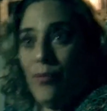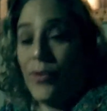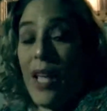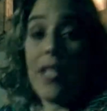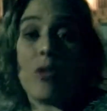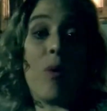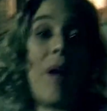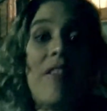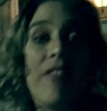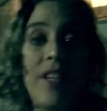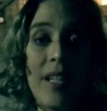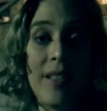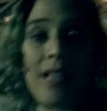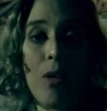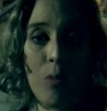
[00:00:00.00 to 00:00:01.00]
That's one
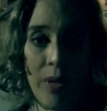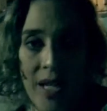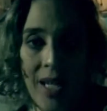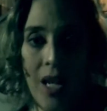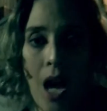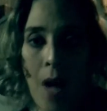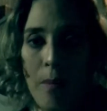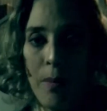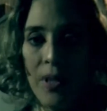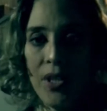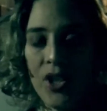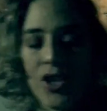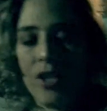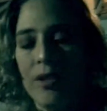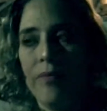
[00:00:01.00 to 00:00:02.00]
thing that we
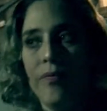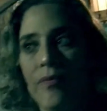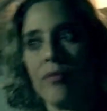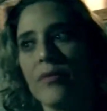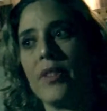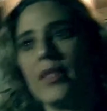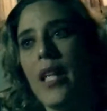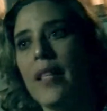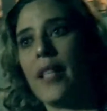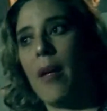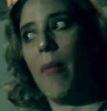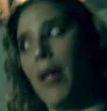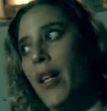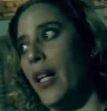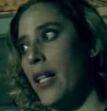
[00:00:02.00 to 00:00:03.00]
accomplished. Santa
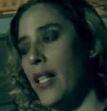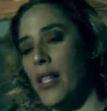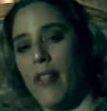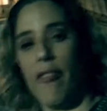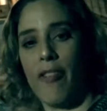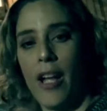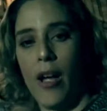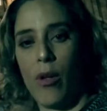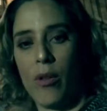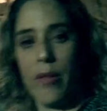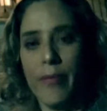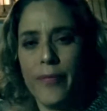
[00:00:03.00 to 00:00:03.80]
Margarita Fraud